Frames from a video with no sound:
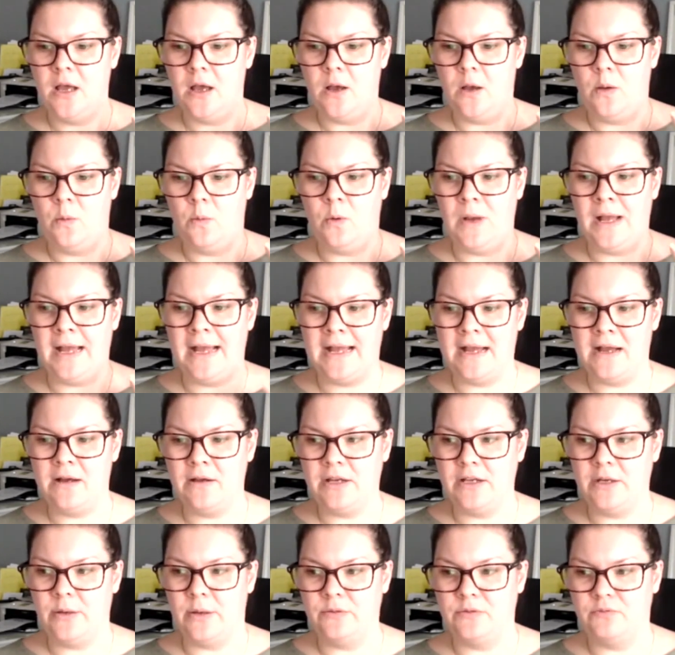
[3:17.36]
well, how,
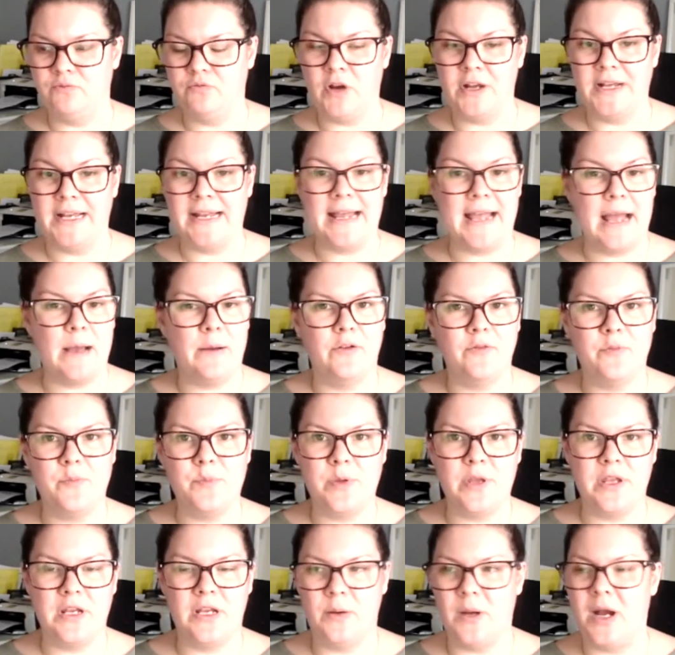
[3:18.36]
I was running out of,
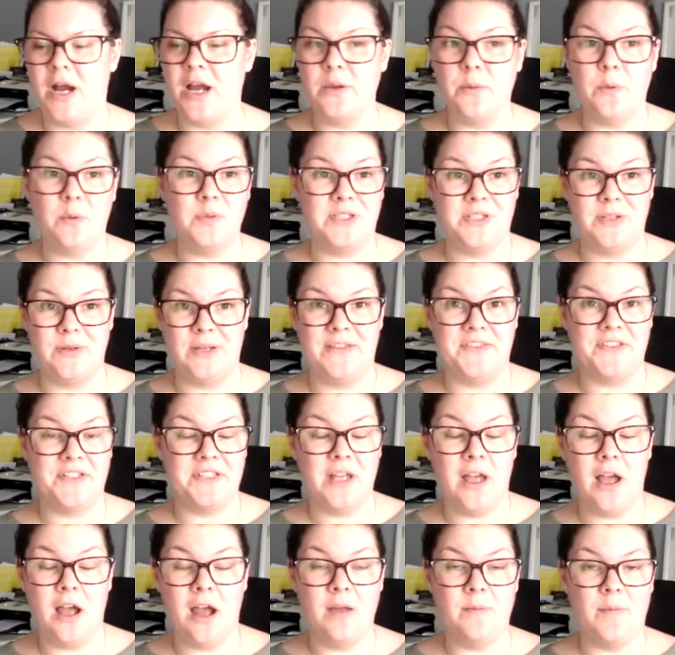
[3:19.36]
I was doing, at the
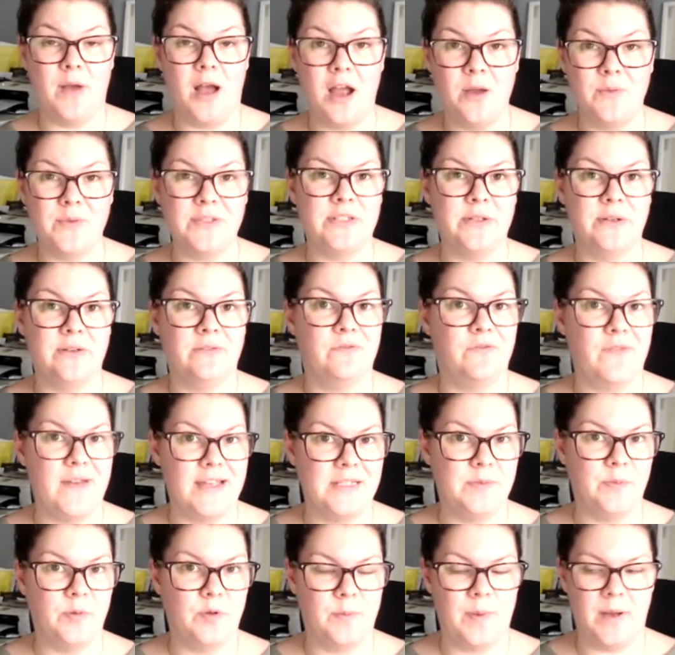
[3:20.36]
time, I was doing
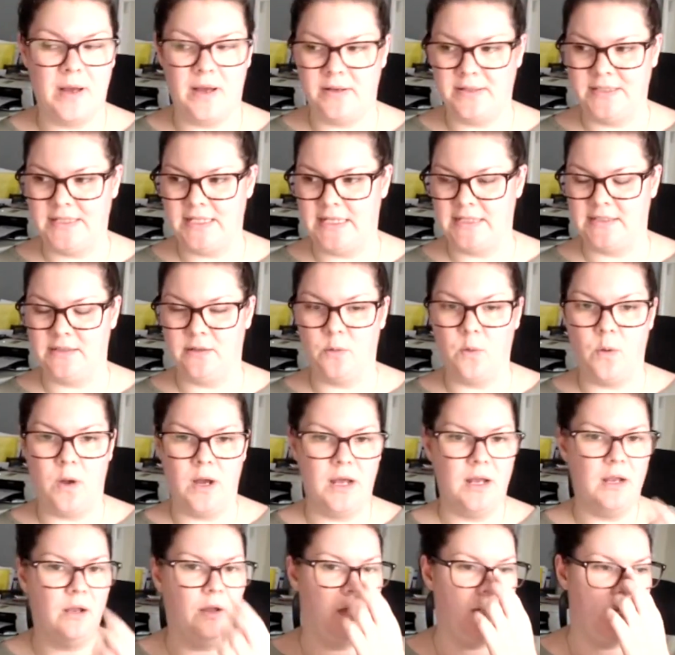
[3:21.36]
Facebook parties
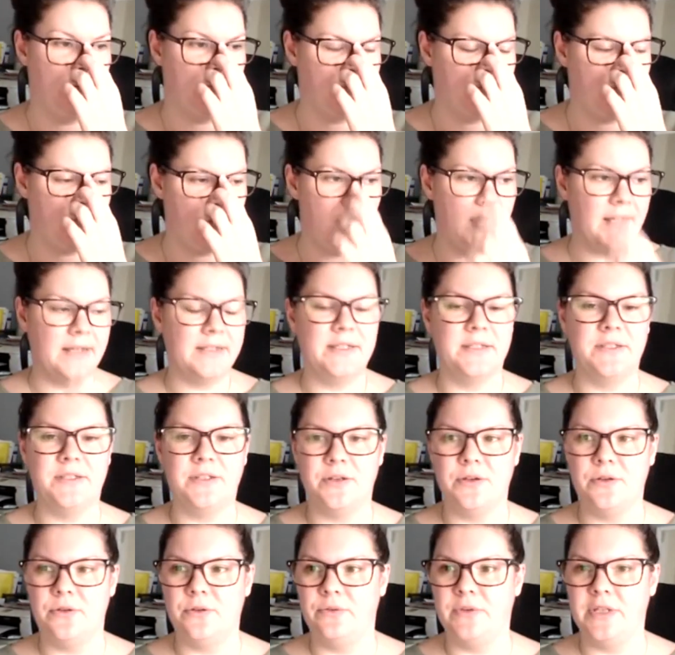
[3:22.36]
quite a lot. I was trying to
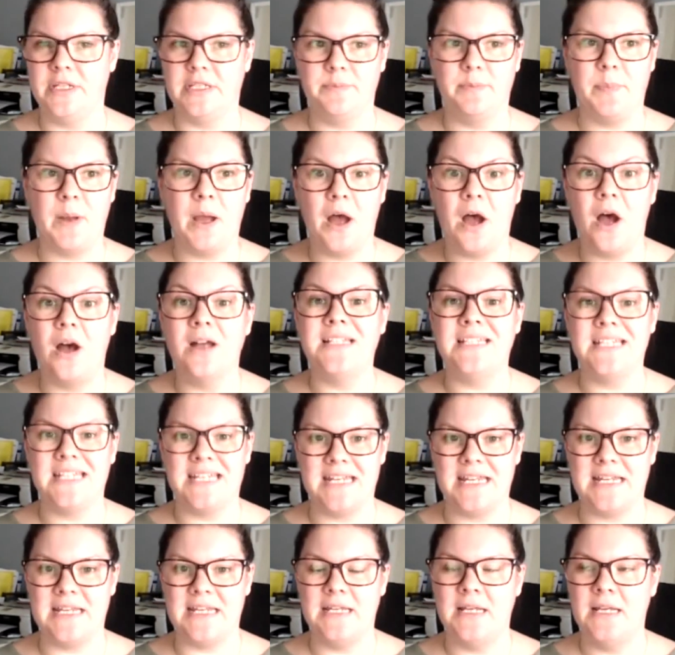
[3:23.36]
do these
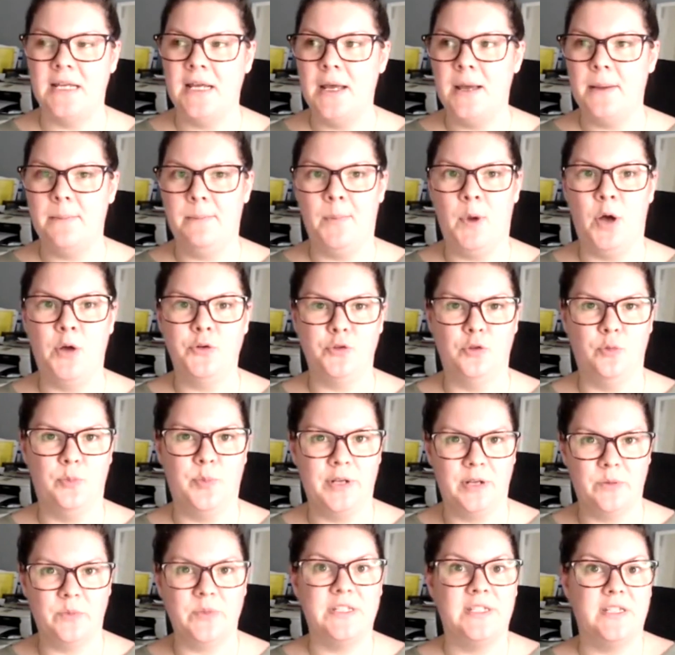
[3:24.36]
party model, but
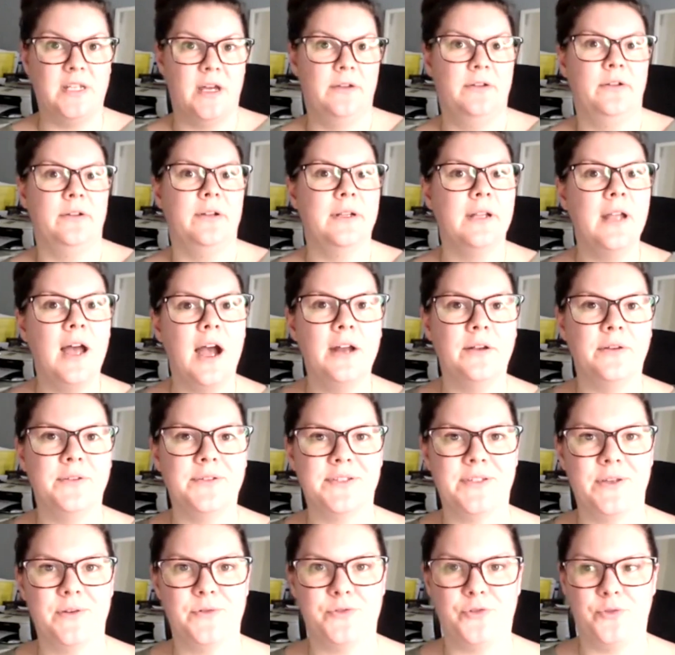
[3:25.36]
it was done online on
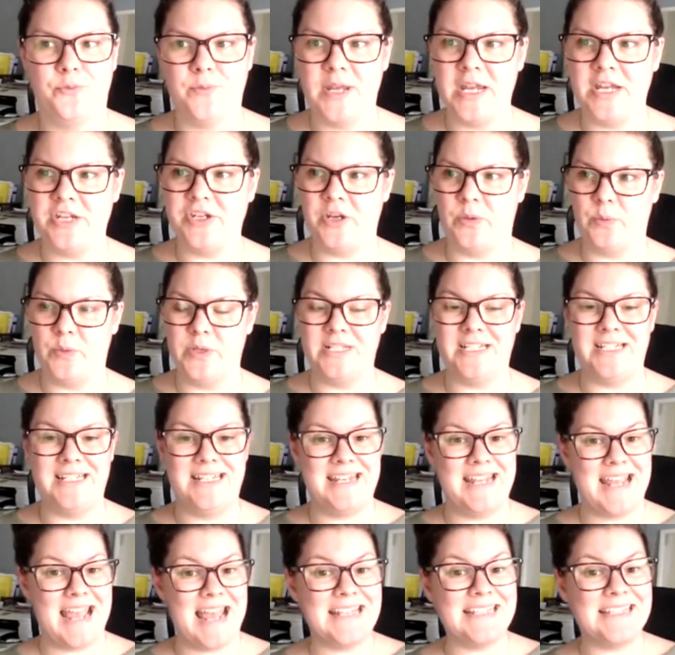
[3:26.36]
social media, which,
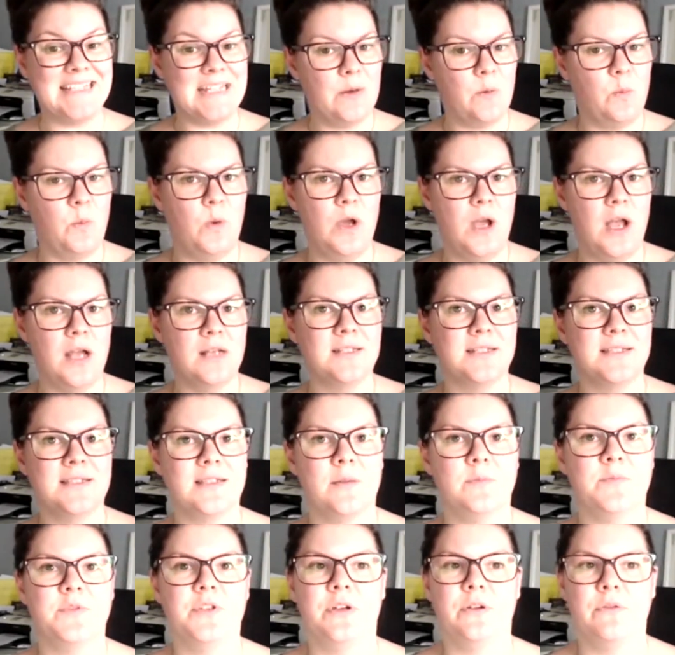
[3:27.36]
yes, it worked to
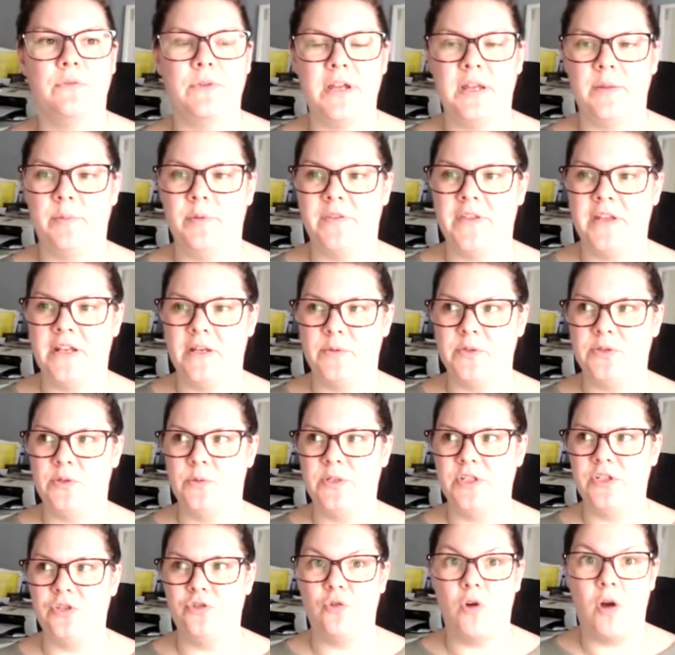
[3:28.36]
some degree, but then it was
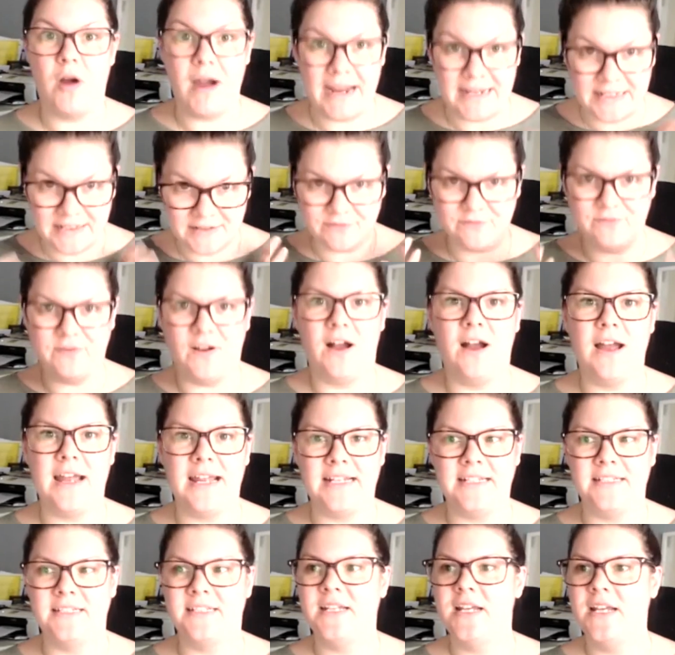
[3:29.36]
always trying to
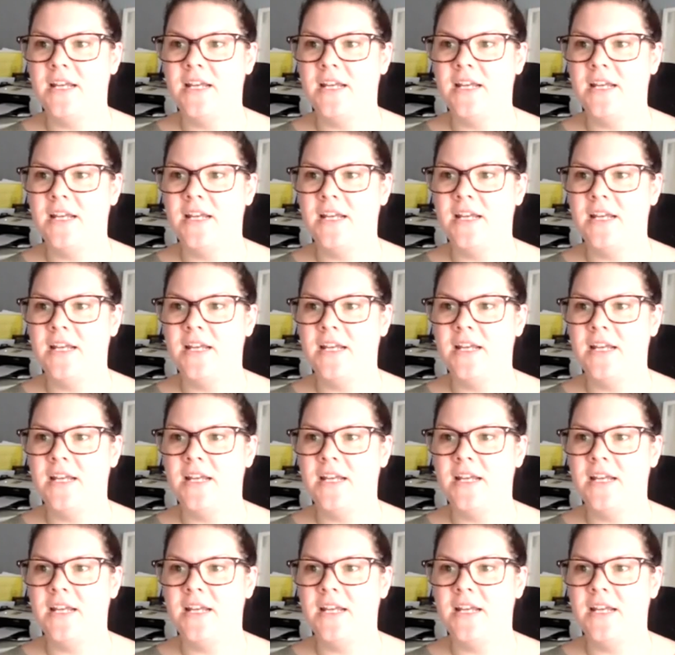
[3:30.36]
find